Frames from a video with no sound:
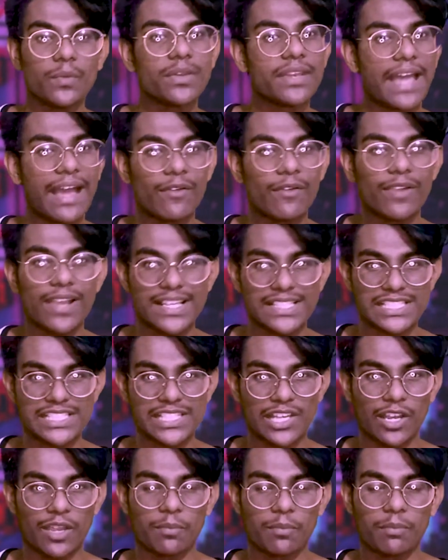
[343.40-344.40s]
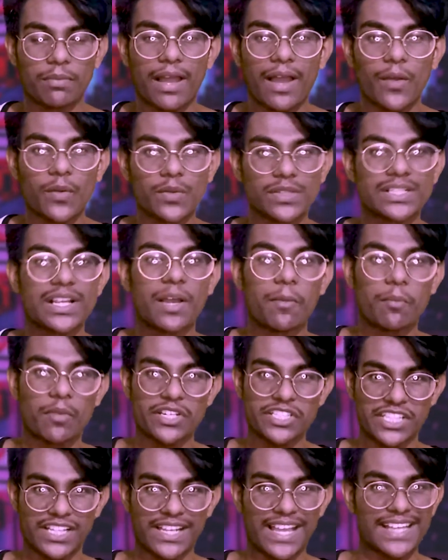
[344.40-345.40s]
now let's talk about
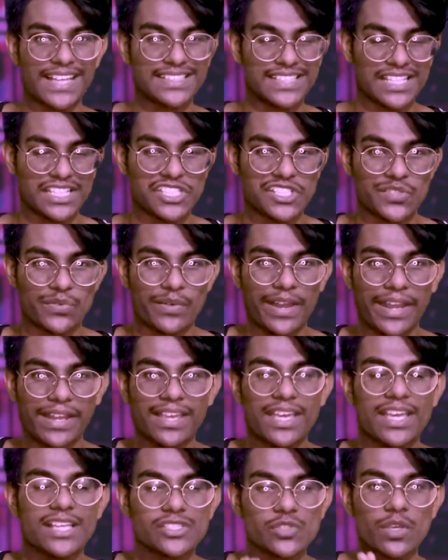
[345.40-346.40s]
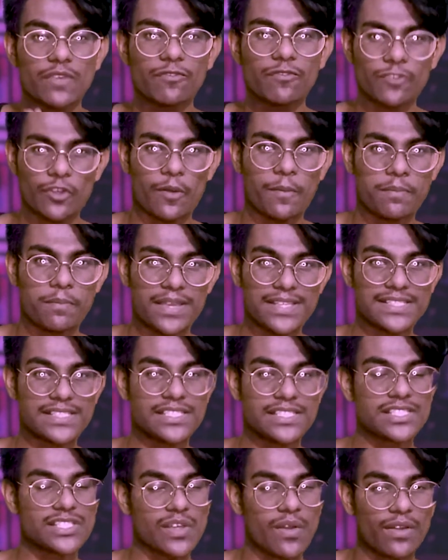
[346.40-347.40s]
commercialization, right? So if you're a
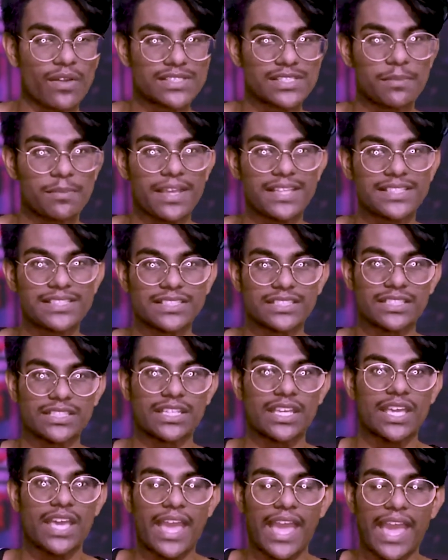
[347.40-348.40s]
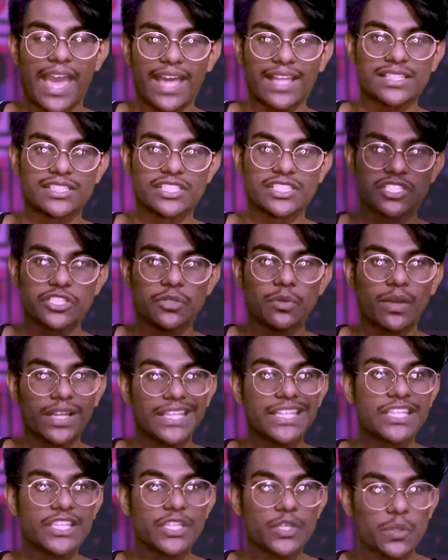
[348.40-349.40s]
business or some entity and you
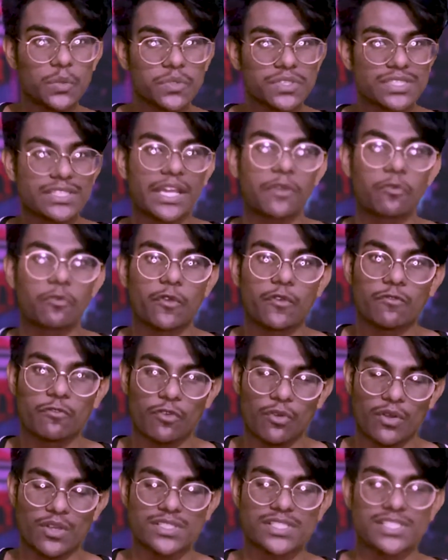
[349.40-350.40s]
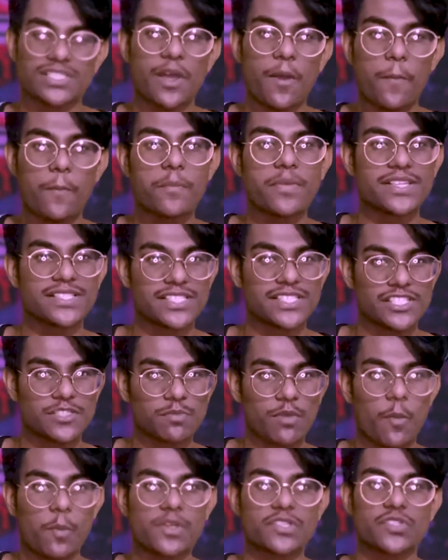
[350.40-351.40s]
want to use SendWin for some business
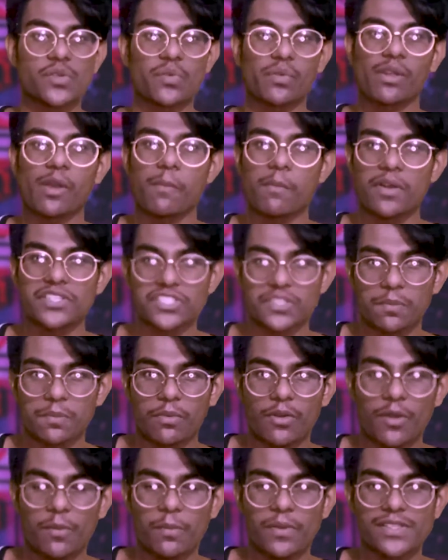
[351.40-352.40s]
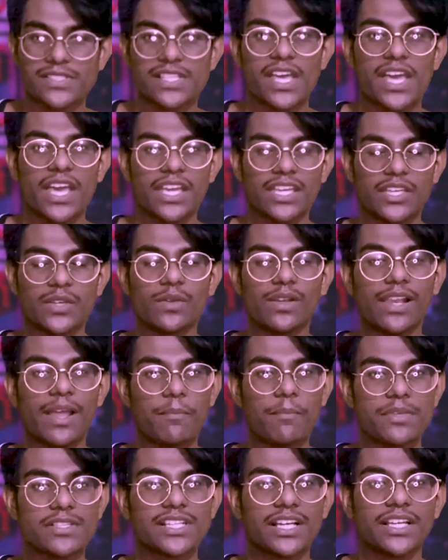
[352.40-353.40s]
purpose or commercial purpose, let
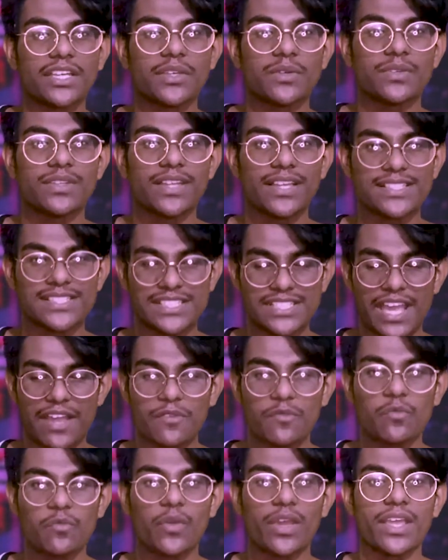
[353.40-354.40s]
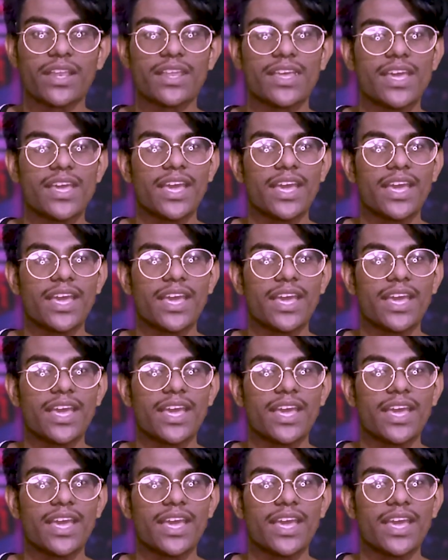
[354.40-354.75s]
me tell you that SendWin